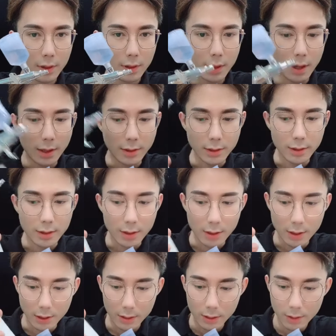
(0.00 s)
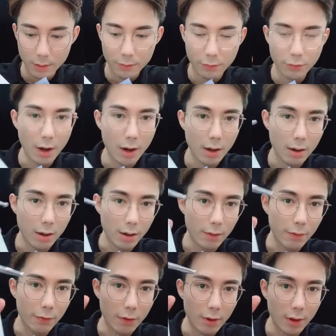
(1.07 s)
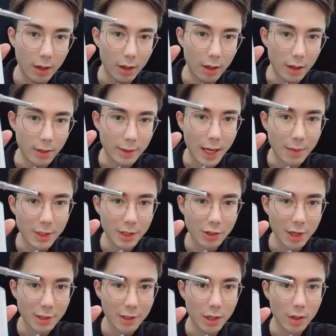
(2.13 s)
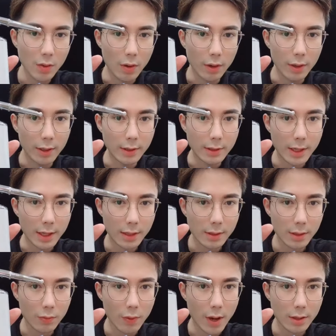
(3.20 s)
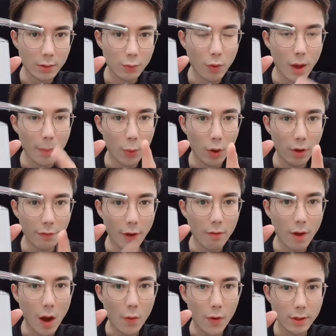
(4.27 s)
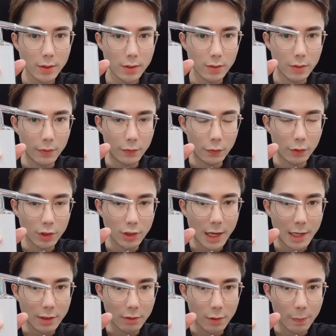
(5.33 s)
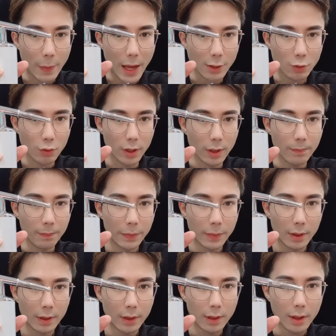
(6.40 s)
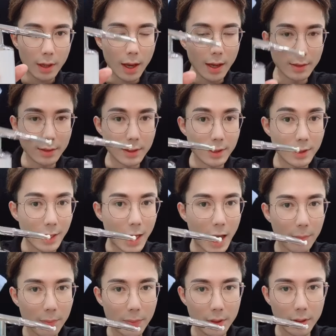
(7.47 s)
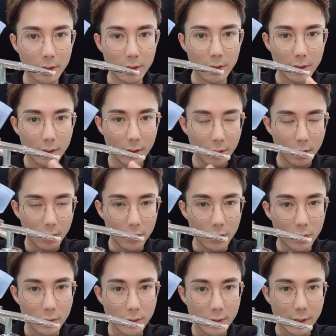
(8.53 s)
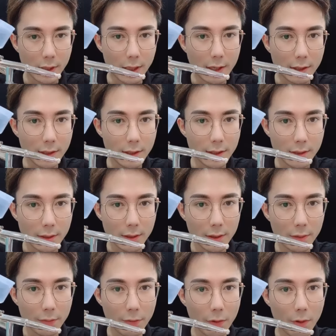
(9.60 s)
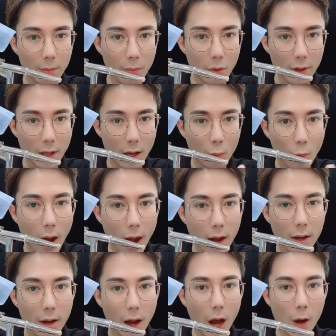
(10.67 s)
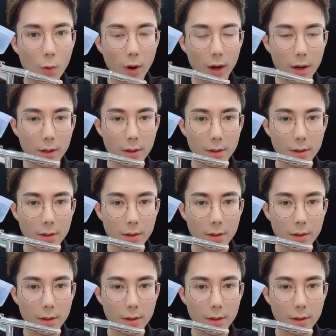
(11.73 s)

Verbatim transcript: and uh, uh, for the Type-C charging hole it takes around 1.5 hours to fully charge the battery and it can be used continuously for more than one hour